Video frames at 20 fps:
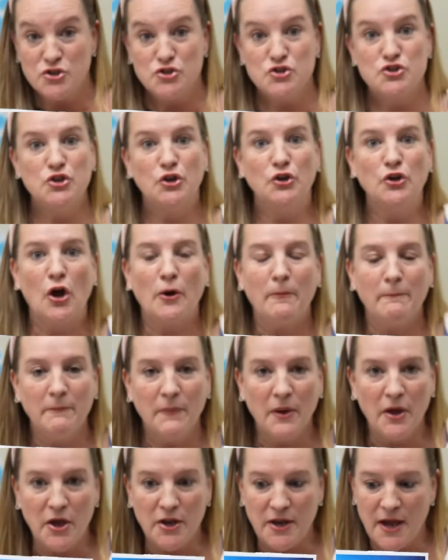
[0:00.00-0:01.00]
Do not
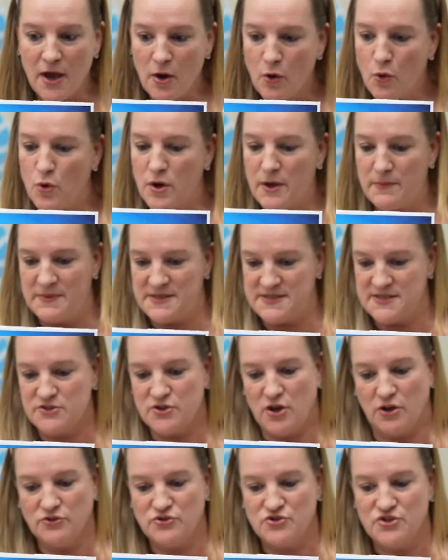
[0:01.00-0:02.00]
murder or commit
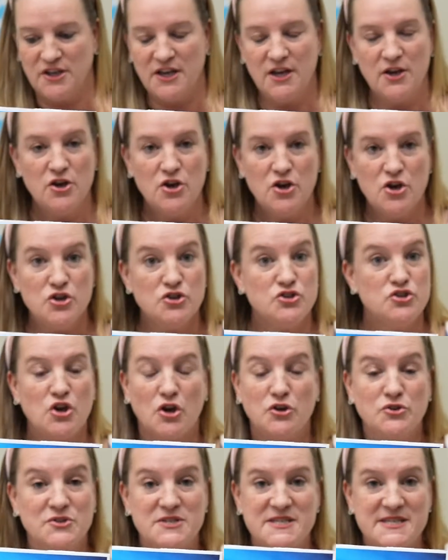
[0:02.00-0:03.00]
adultery.
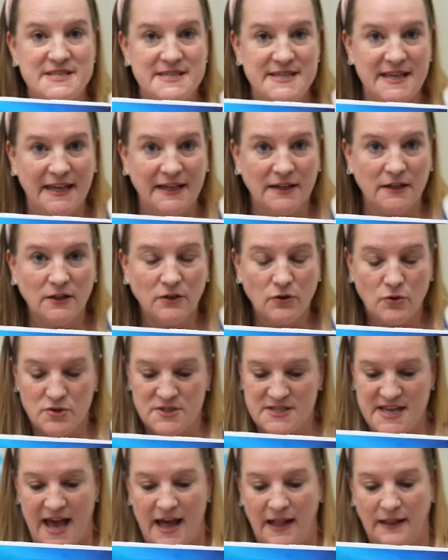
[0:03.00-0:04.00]
Don't steal or
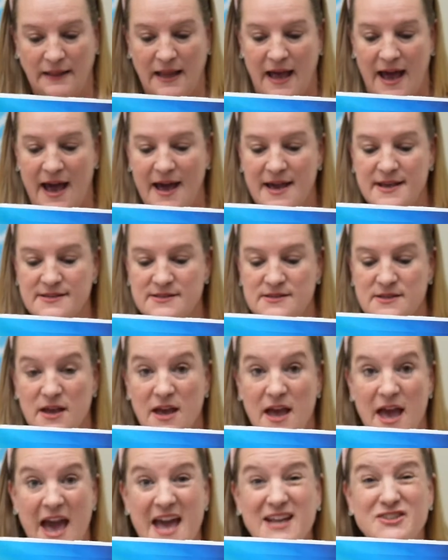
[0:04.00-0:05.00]
tell lies.
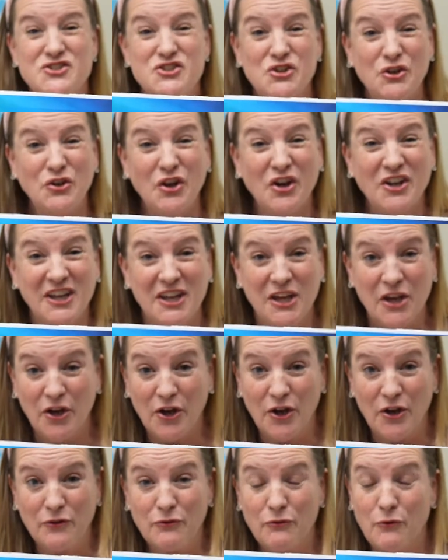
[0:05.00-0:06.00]
And do not
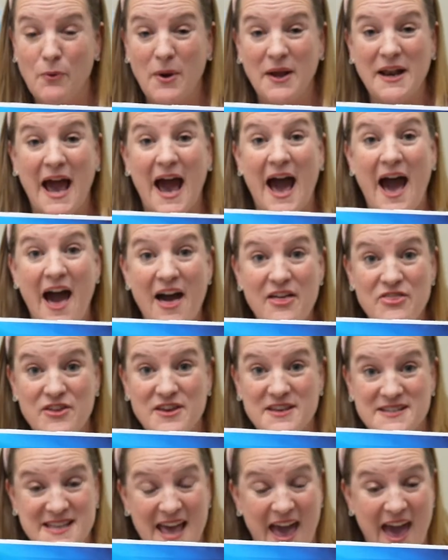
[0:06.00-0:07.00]
yearn for what
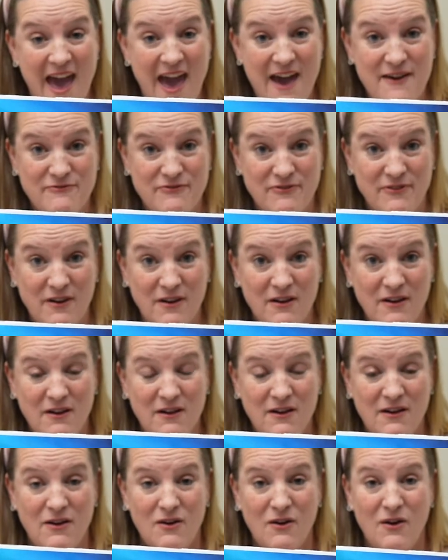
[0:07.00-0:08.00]
others have.
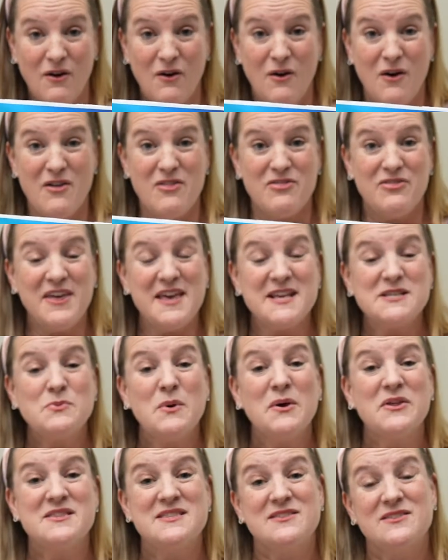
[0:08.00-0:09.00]
These
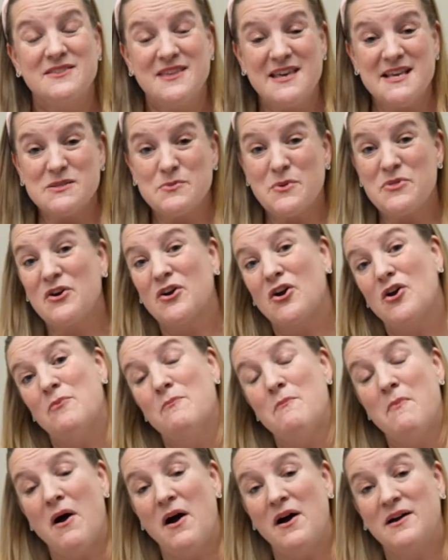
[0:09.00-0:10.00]
were the
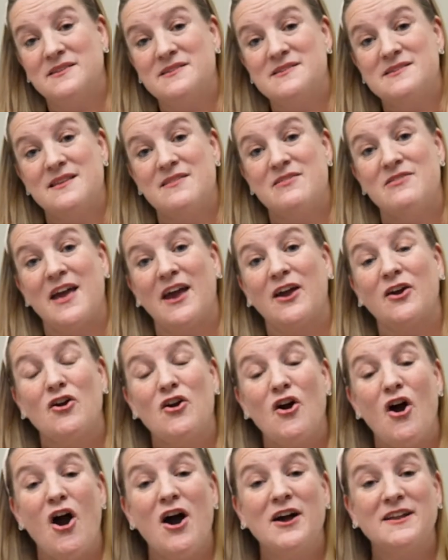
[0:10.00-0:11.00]
commands that
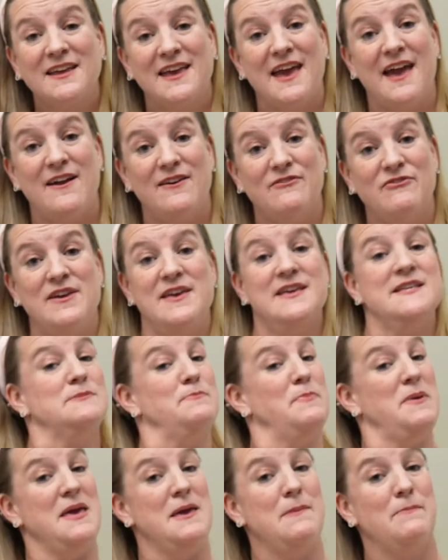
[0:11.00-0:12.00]
God gave his
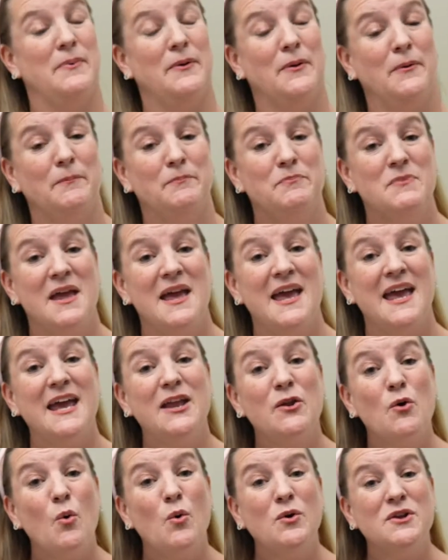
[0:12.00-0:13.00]
people
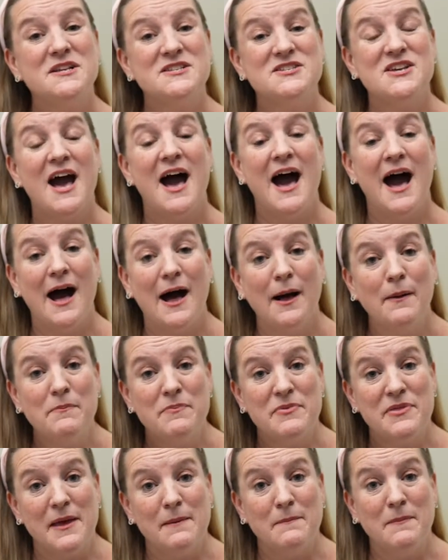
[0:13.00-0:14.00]
in order to
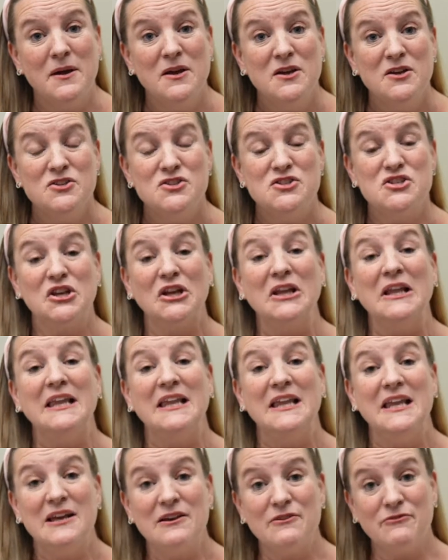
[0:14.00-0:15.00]
help them to
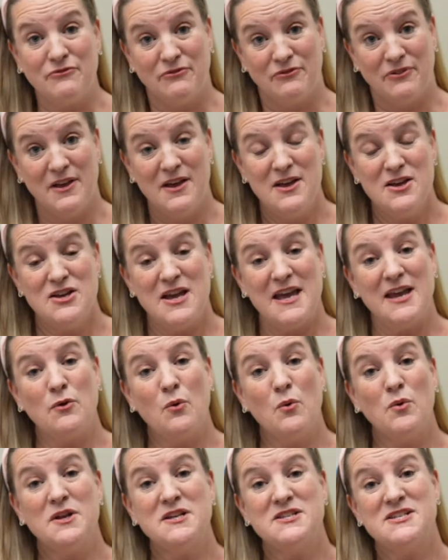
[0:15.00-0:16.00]
live, in
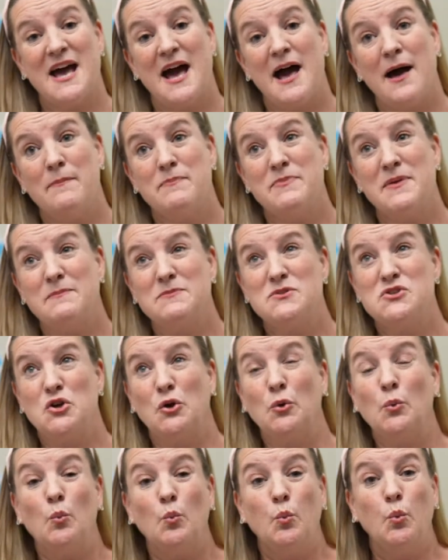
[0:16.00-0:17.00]
order to help them
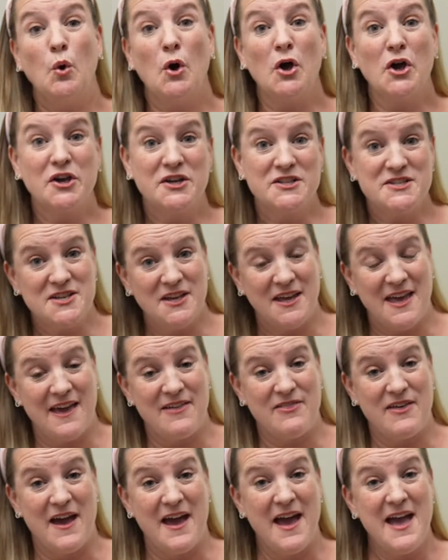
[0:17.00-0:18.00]
to work
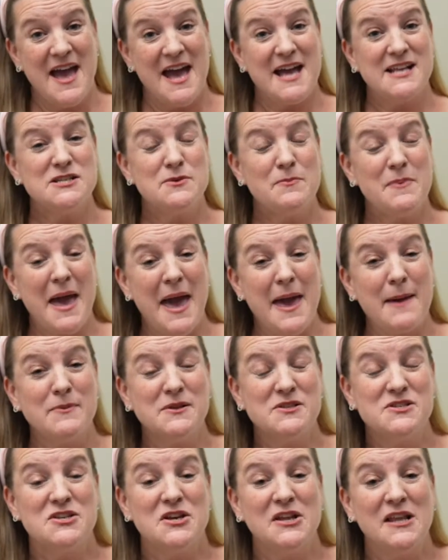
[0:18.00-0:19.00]
together and to be
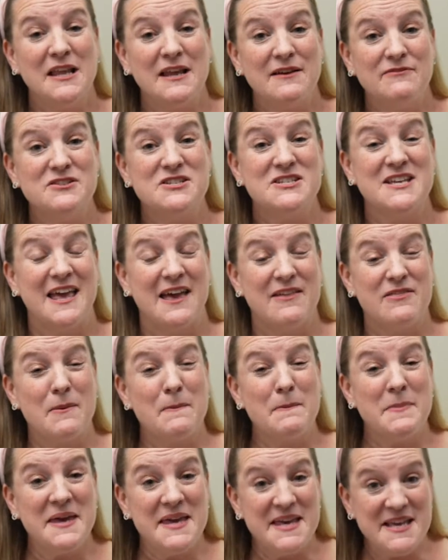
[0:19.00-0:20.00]
able to live together
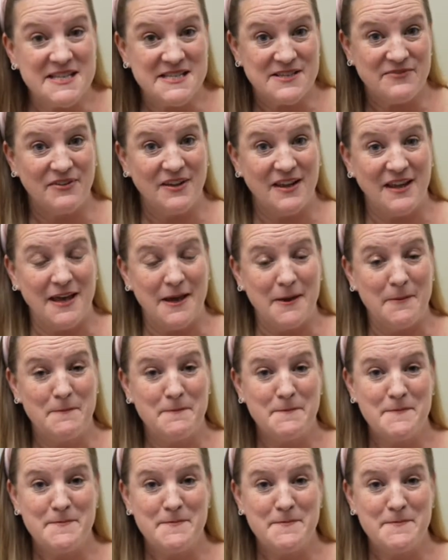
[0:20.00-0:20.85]
peacefully.